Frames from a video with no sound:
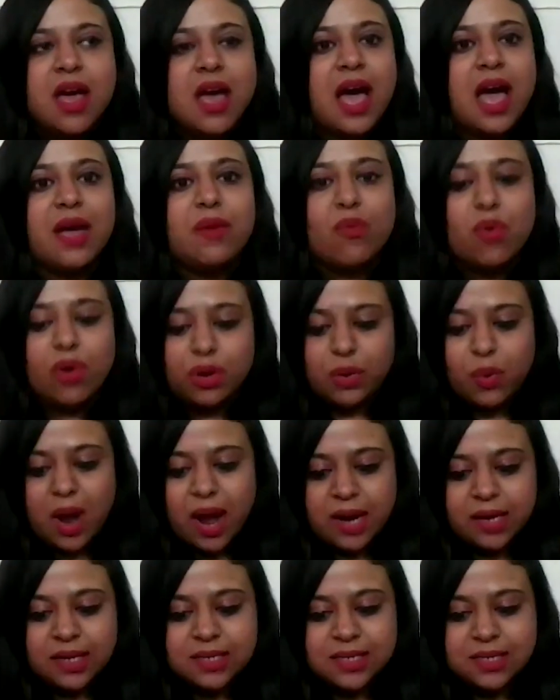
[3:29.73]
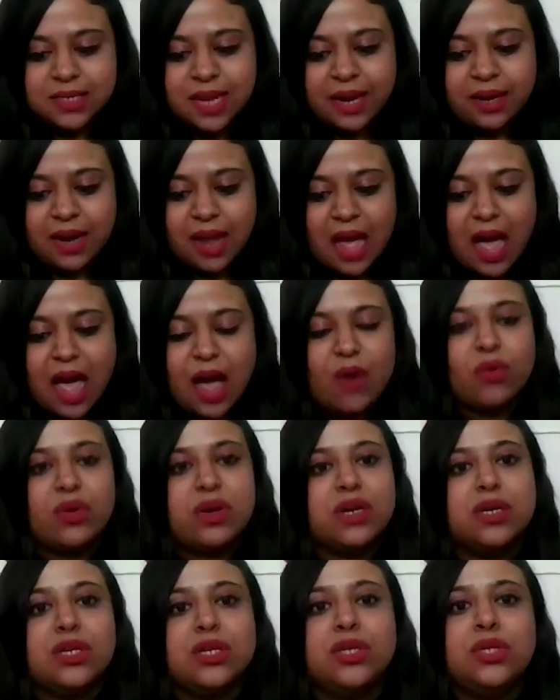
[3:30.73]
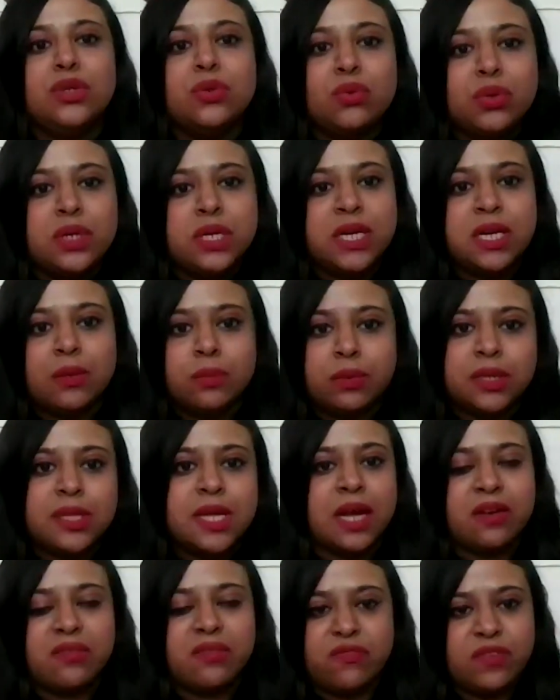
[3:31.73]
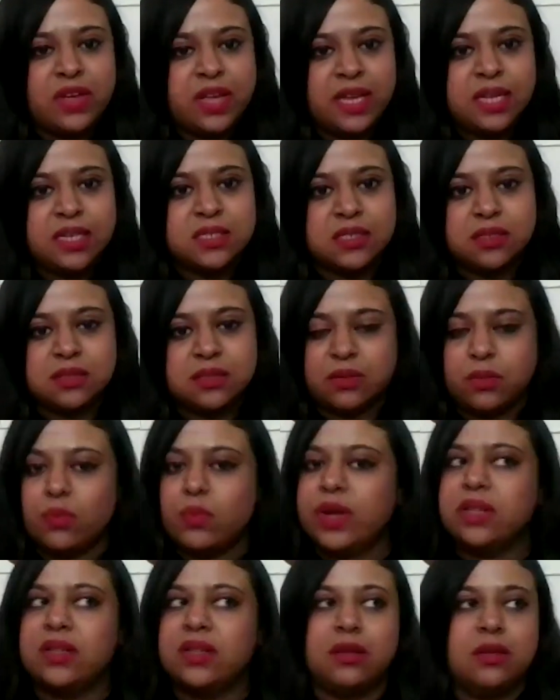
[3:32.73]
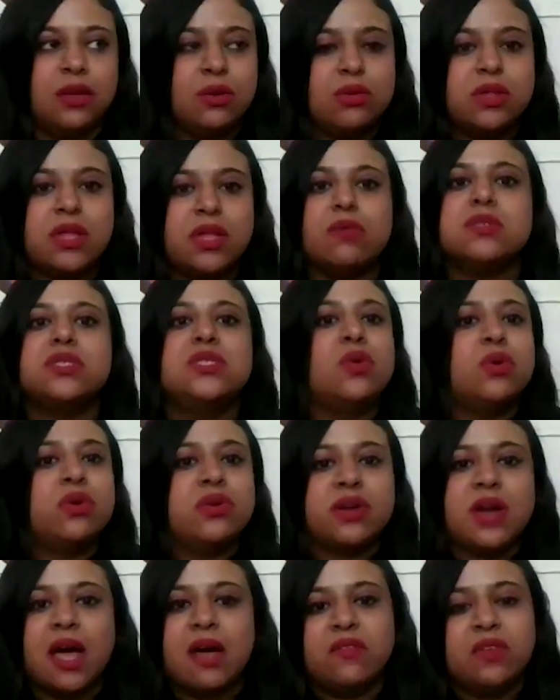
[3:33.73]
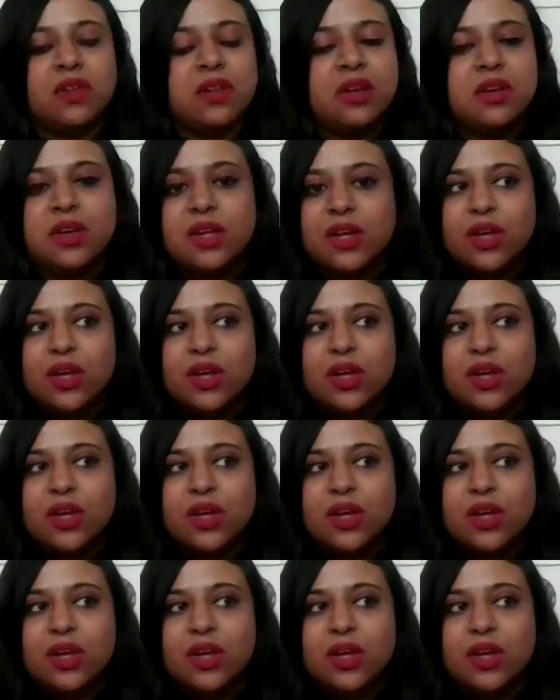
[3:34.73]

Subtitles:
I want to understand, how did you deal with that phase when, you know, there was no travel,